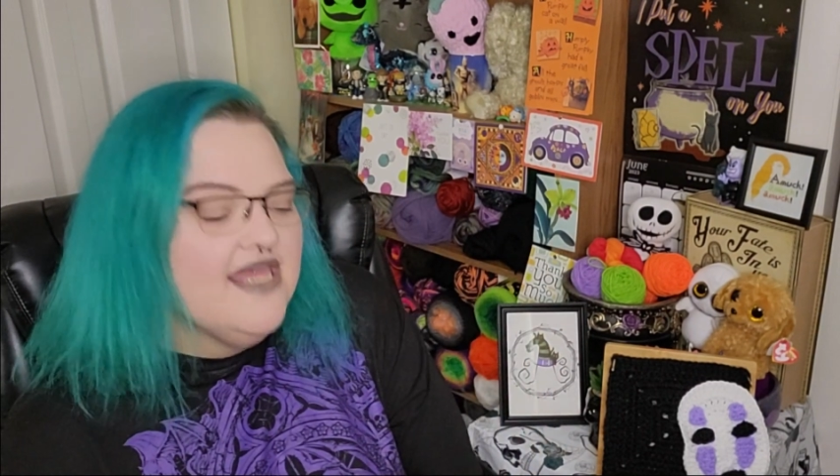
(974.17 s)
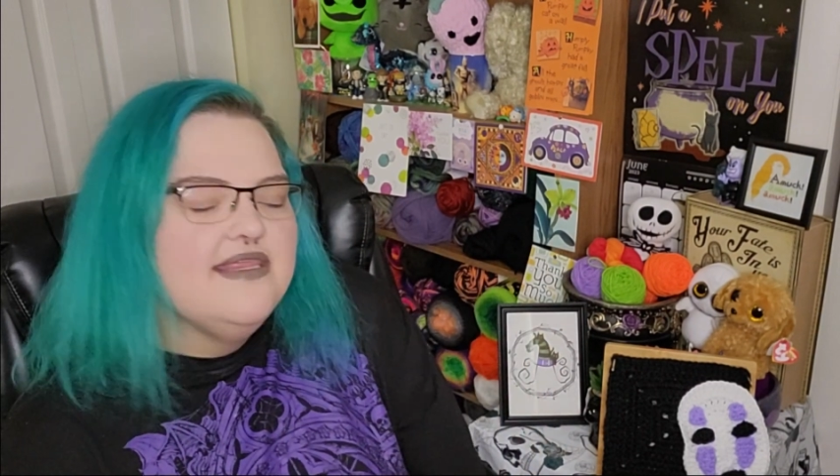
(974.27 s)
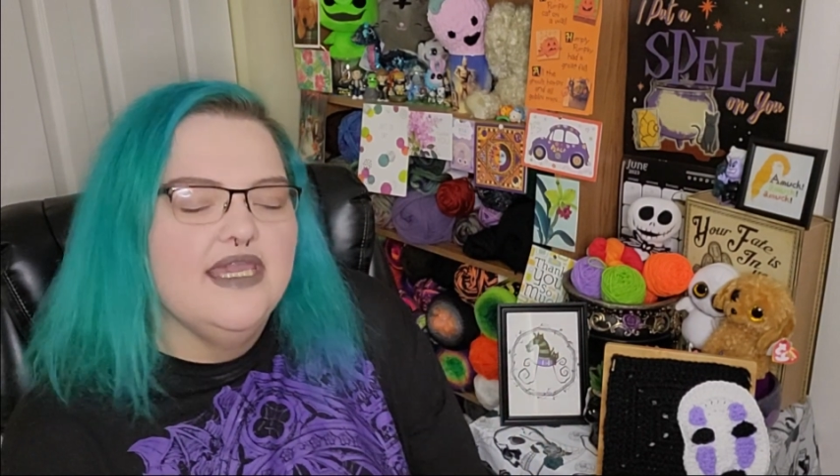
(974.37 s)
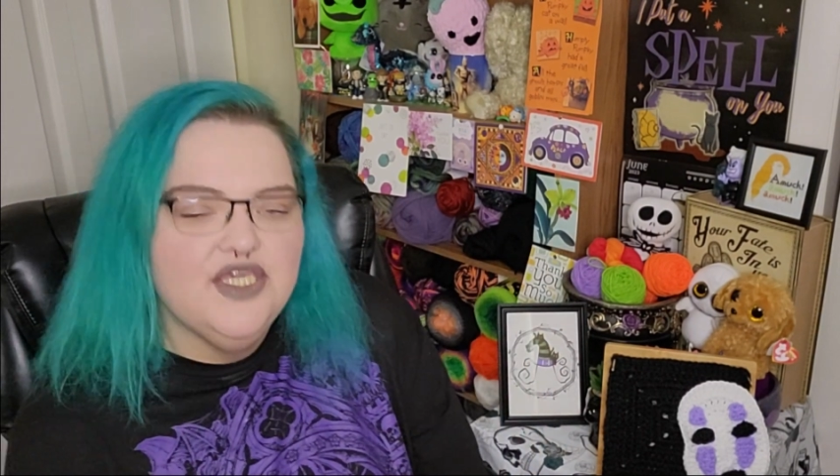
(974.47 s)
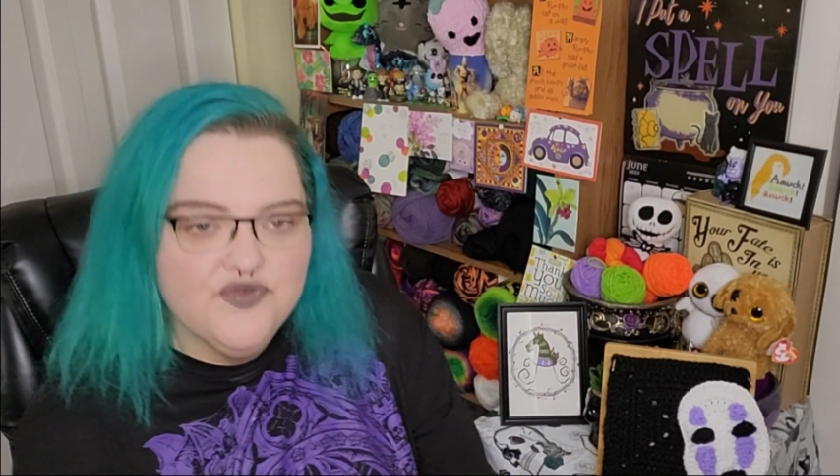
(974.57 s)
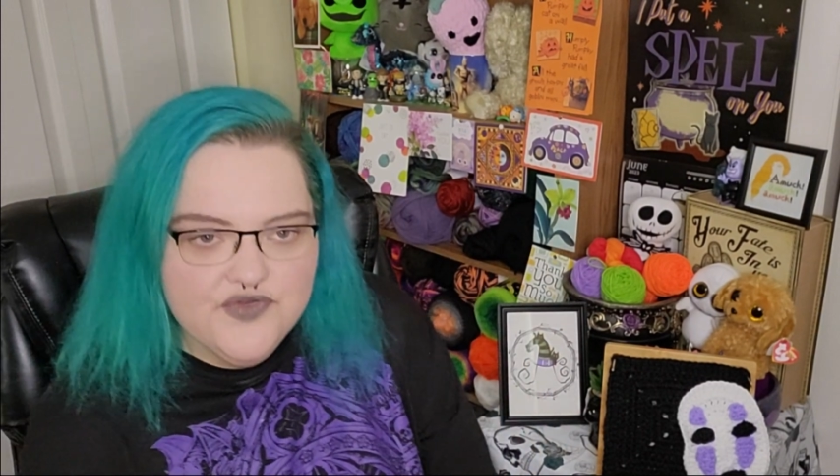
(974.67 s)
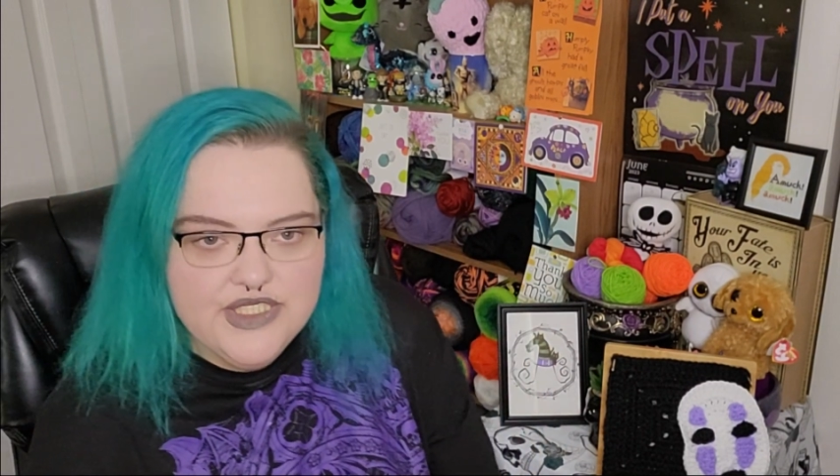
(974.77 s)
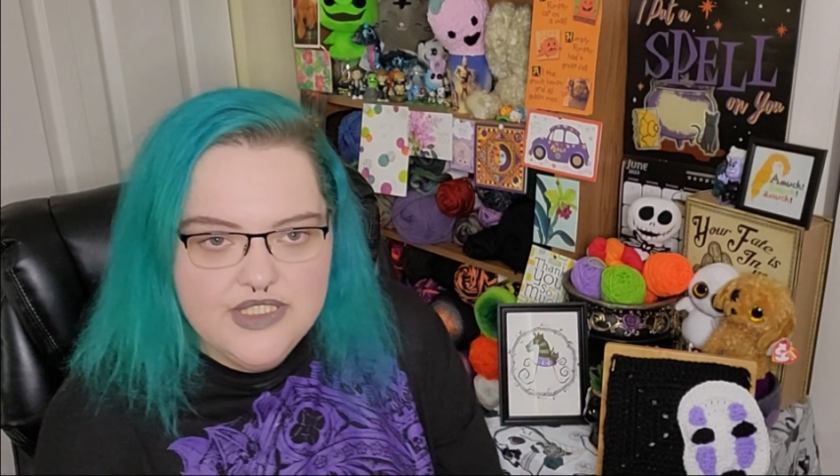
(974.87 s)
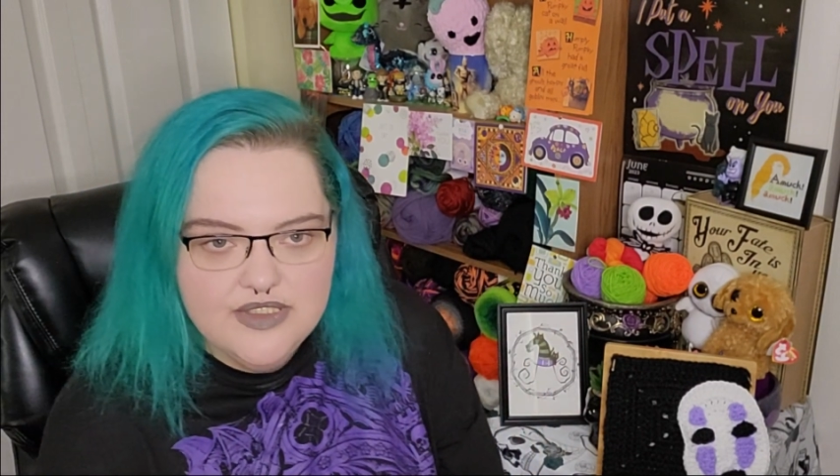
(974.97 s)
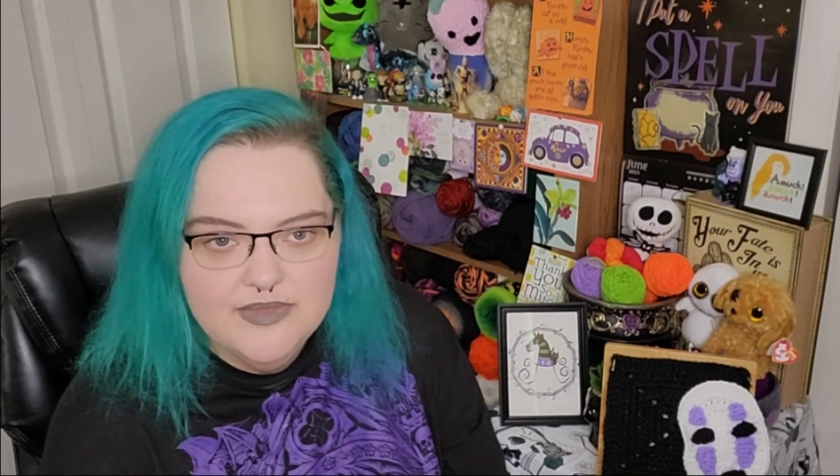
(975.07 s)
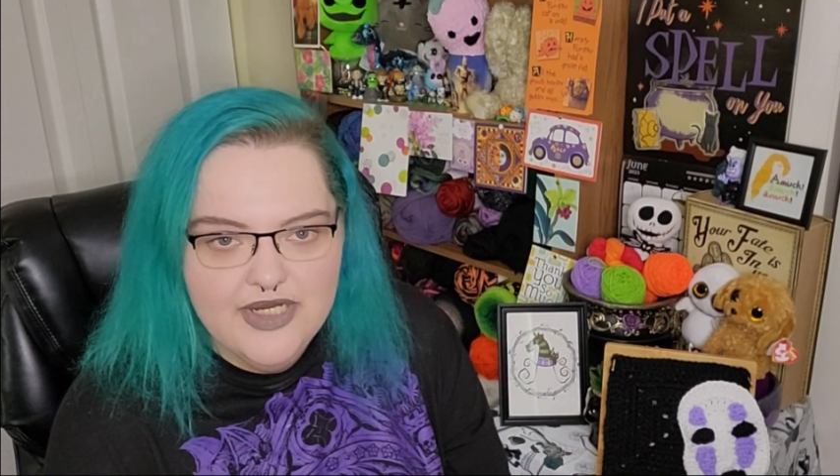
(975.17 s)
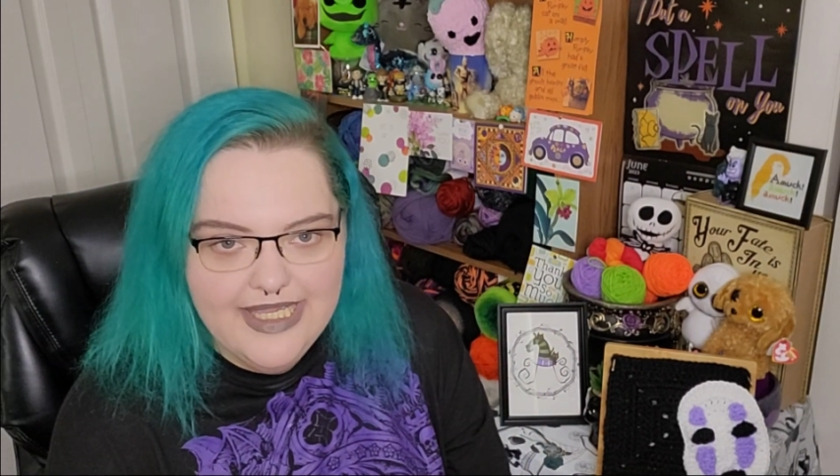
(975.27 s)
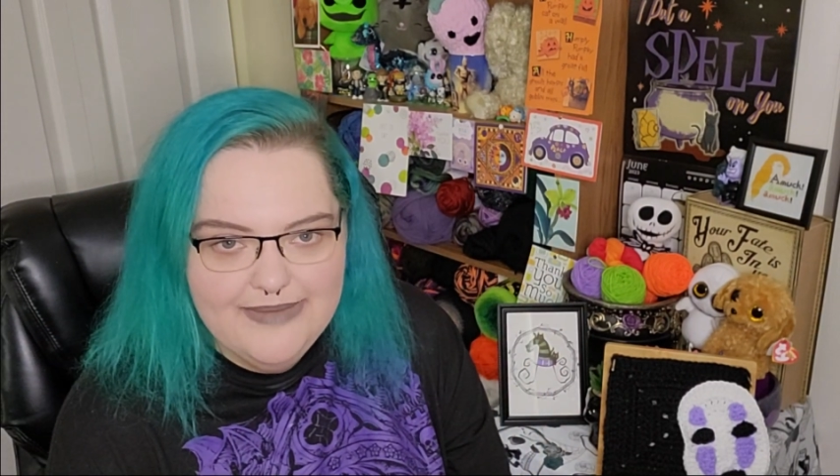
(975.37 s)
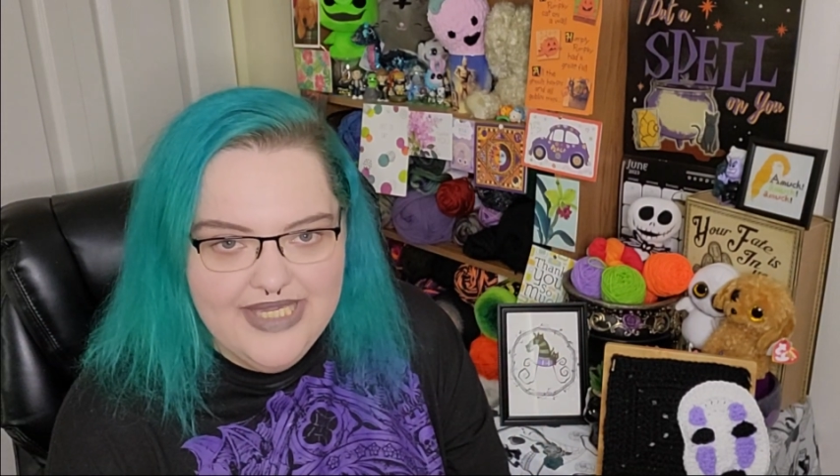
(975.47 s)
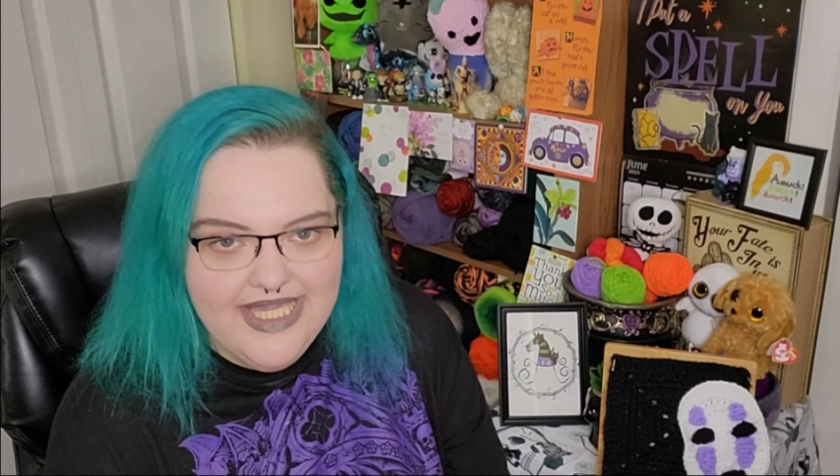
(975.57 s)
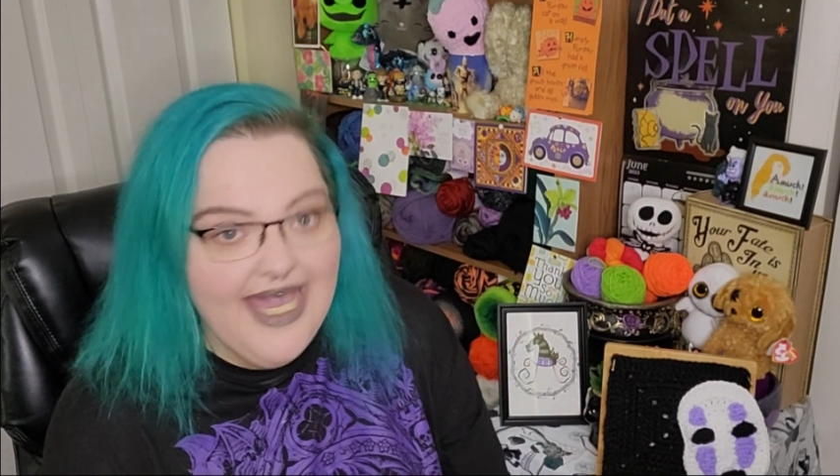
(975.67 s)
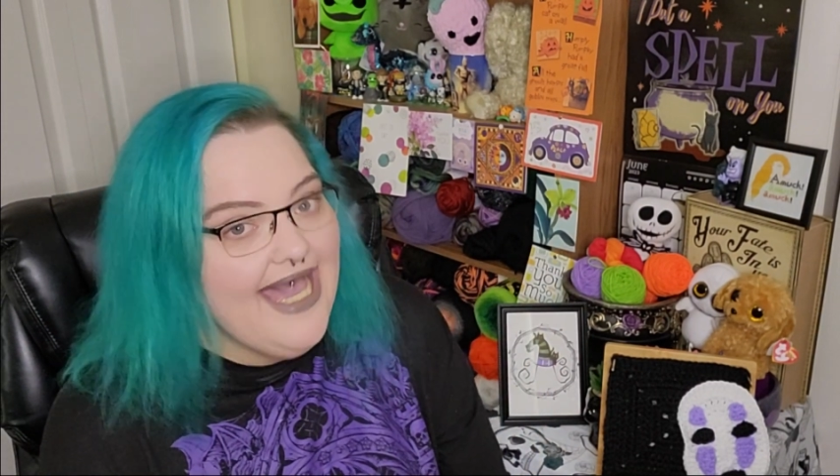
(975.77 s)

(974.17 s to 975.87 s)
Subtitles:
thank you for humoring me.